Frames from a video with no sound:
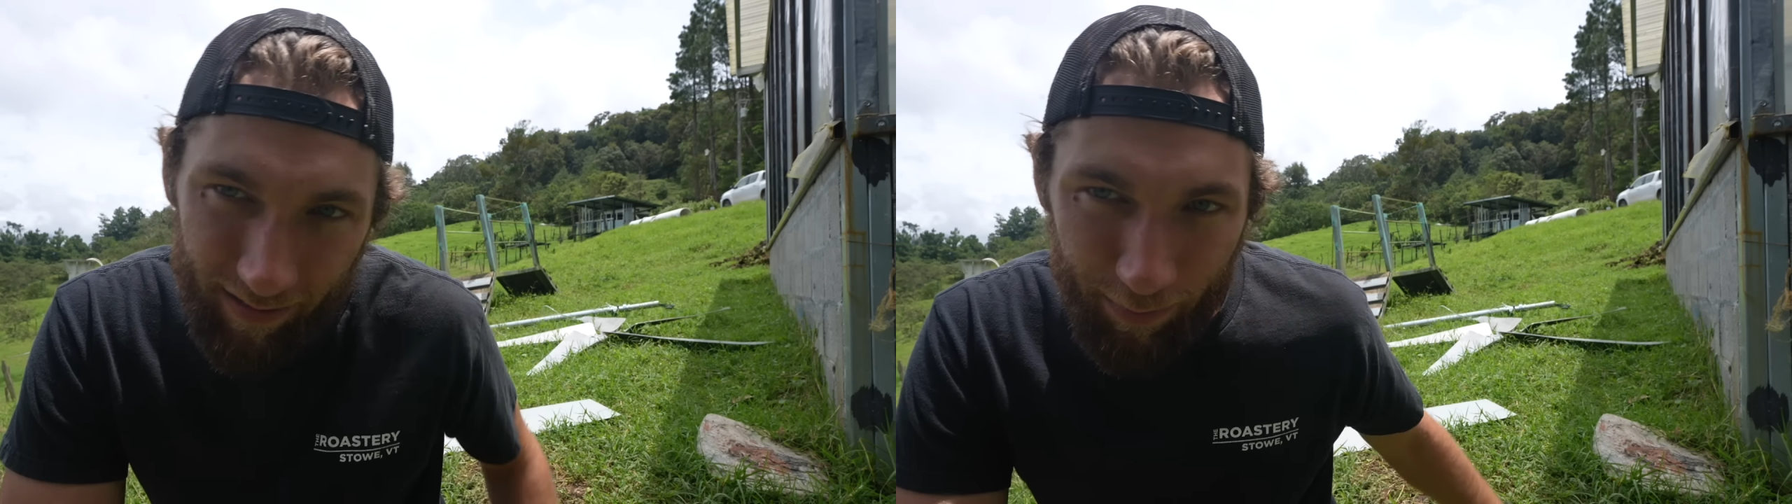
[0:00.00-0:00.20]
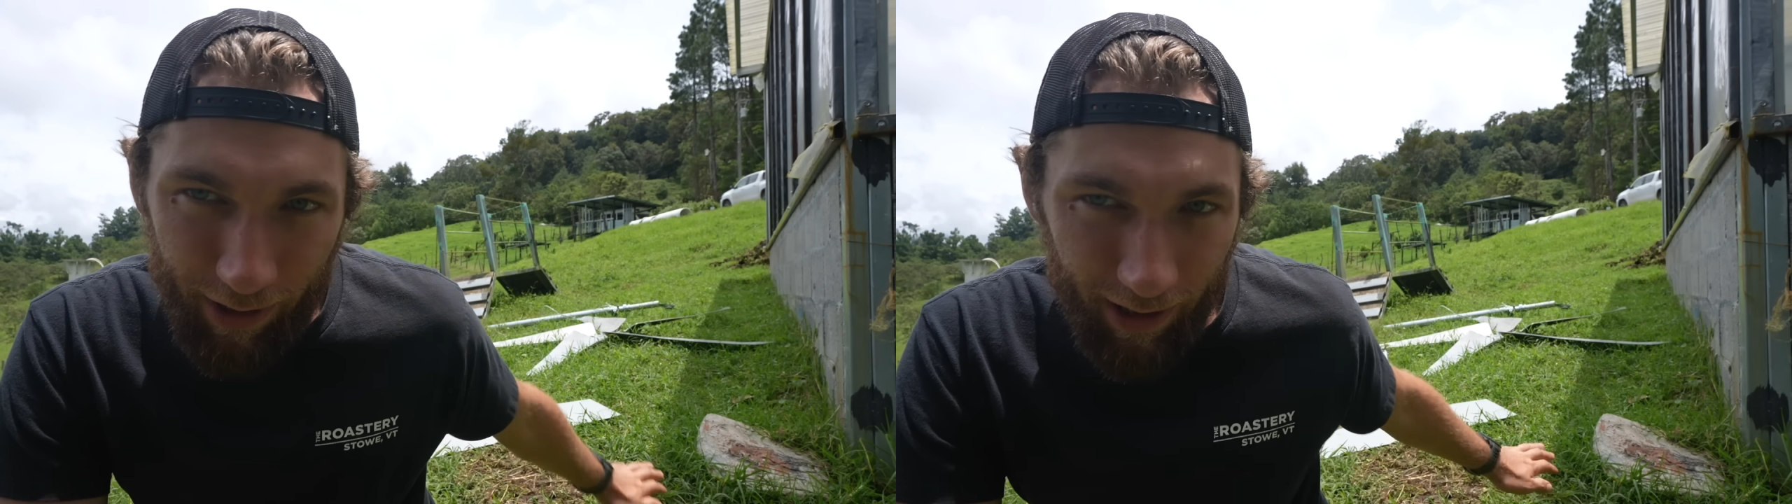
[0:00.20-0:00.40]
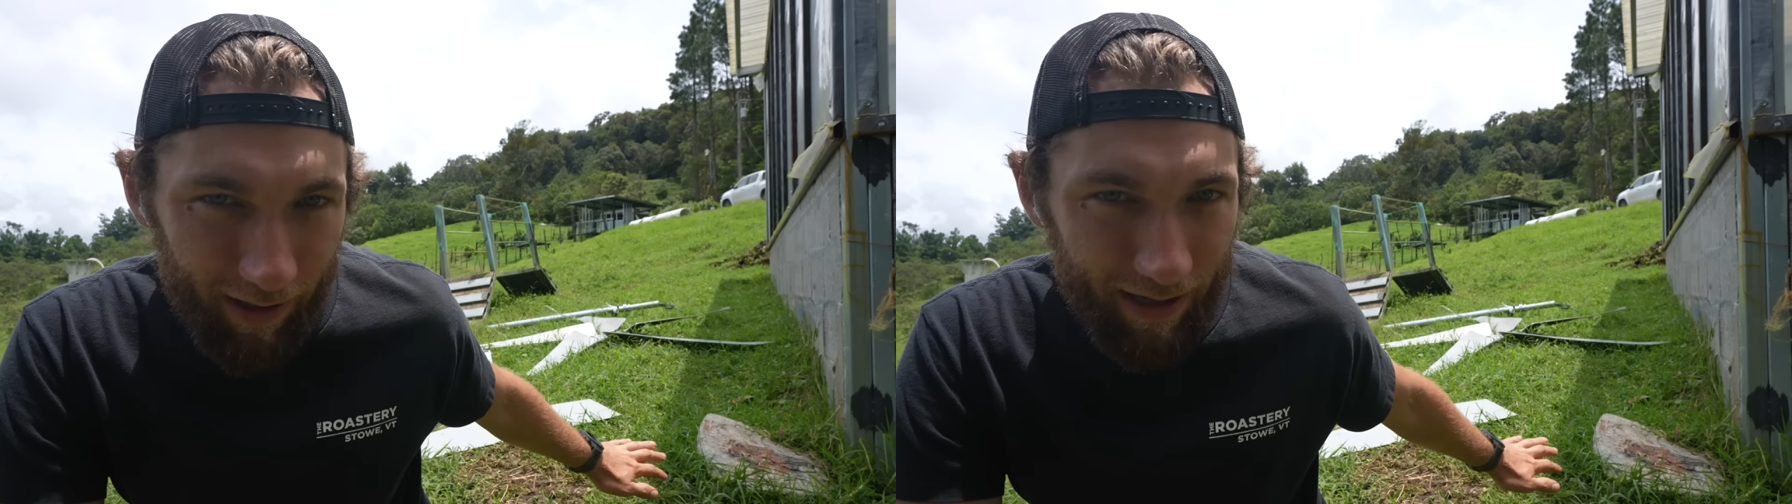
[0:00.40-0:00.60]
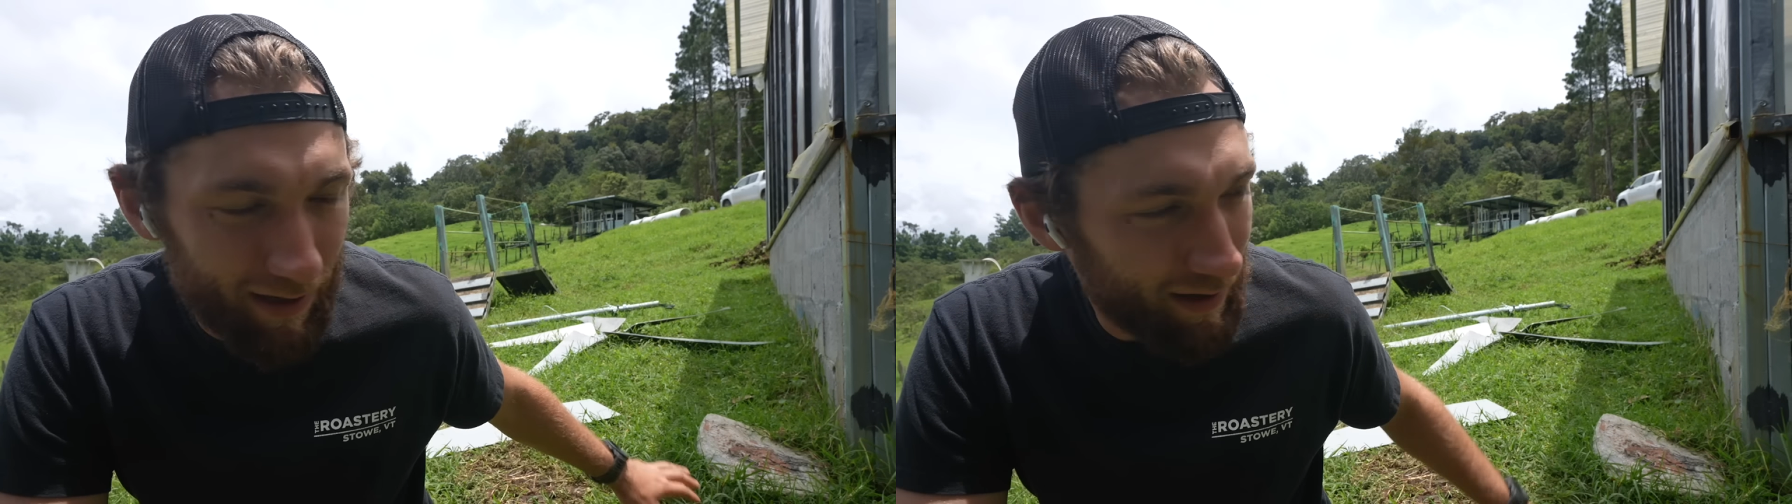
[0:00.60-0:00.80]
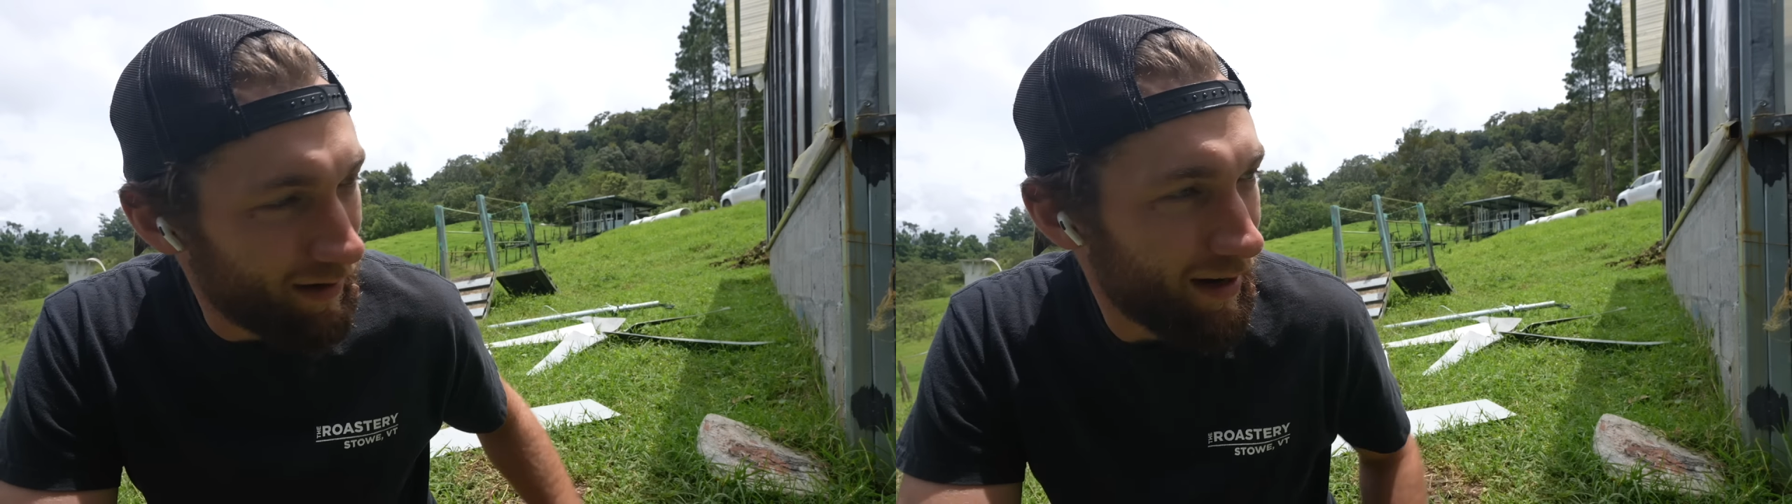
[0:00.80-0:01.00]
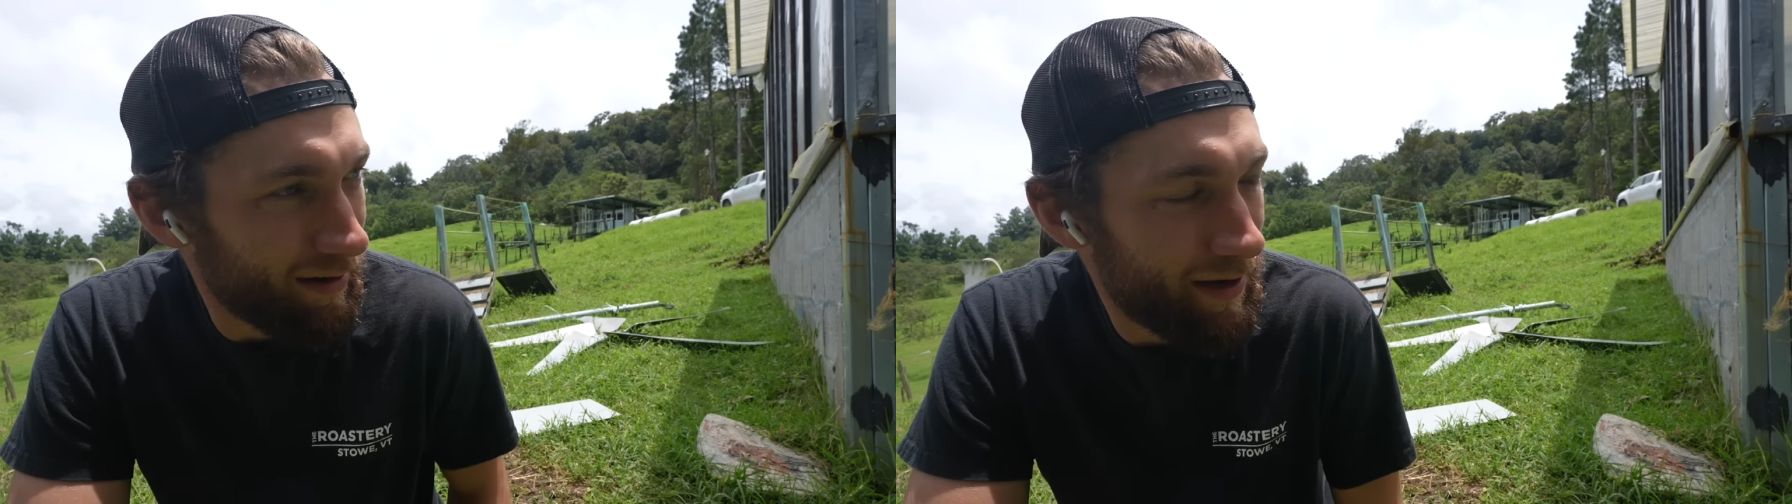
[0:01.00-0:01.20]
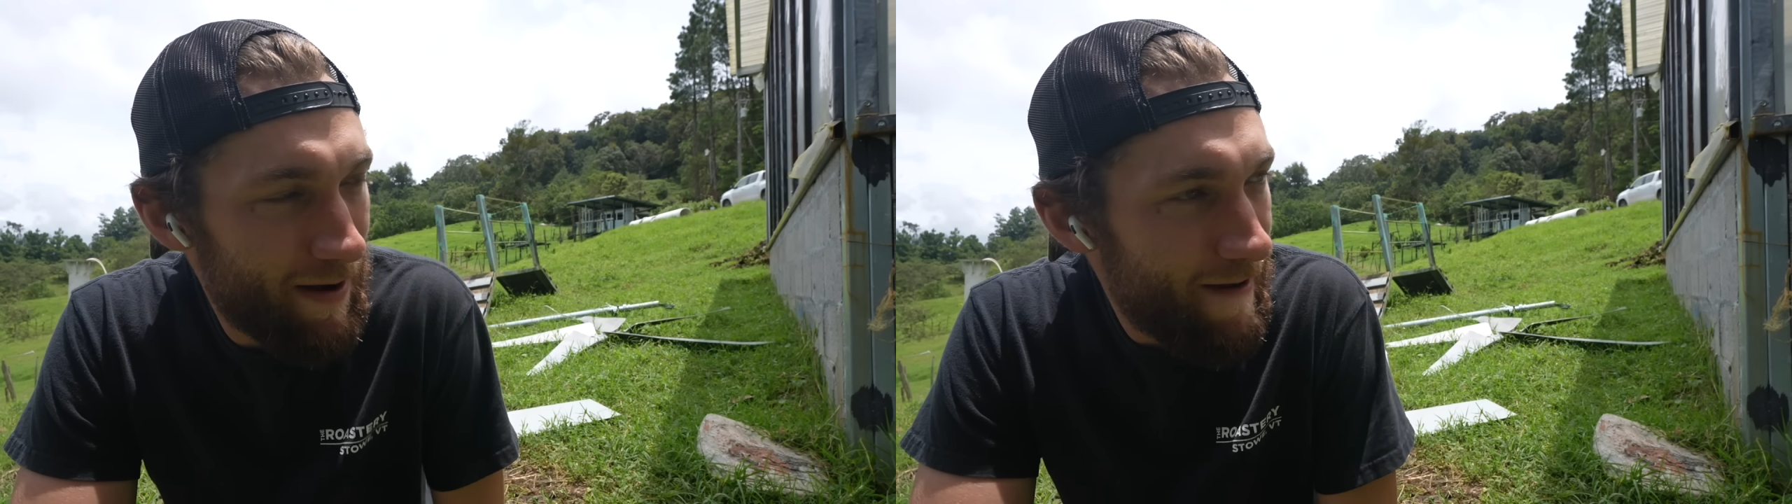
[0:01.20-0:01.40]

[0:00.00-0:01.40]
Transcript: put it all here on the ground.